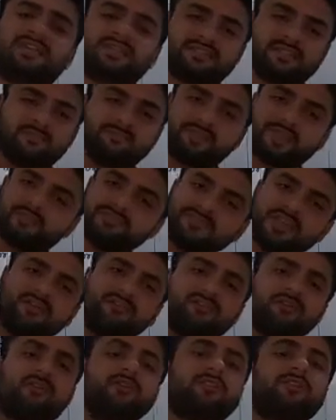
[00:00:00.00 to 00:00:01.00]
and sometimes
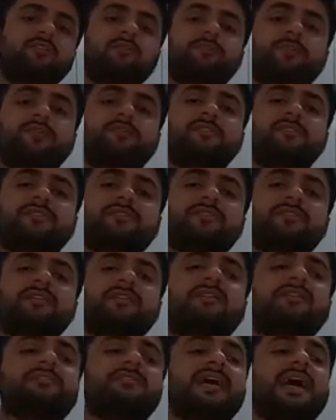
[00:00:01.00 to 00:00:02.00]
I will not give previous
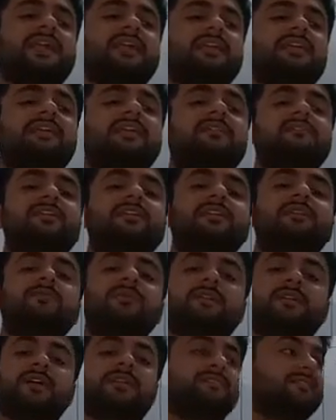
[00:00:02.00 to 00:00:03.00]
details, directly I will give
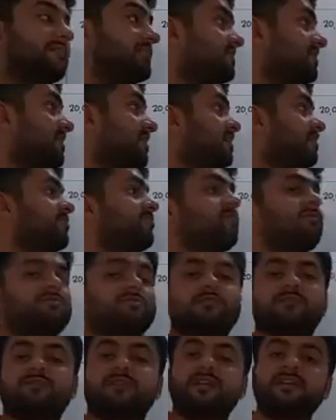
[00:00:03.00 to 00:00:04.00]
a transaction and you will
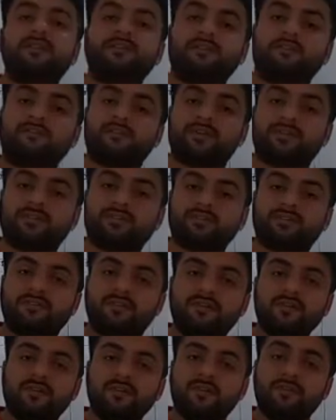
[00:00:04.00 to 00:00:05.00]
show the equation.
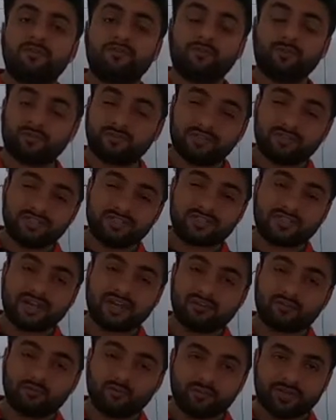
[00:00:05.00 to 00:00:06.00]
So these
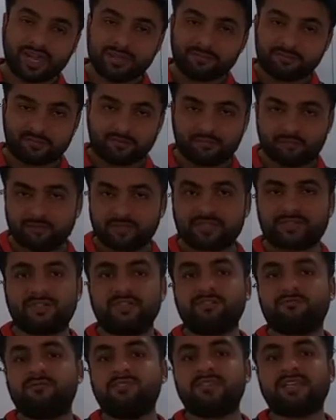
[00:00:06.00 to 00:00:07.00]
are two types of
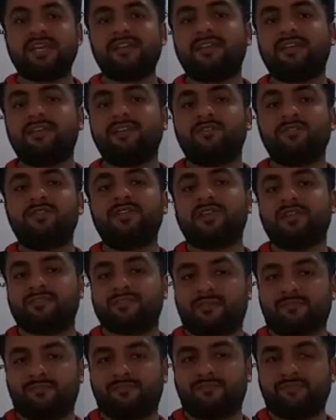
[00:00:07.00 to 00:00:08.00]
questions which I can give in
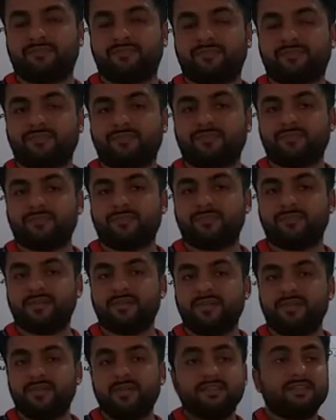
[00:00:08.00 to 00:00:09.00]
exam.
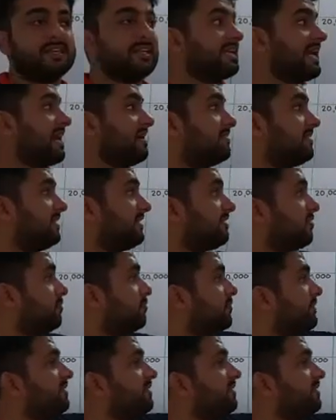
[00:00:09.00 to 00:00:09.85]
That I will give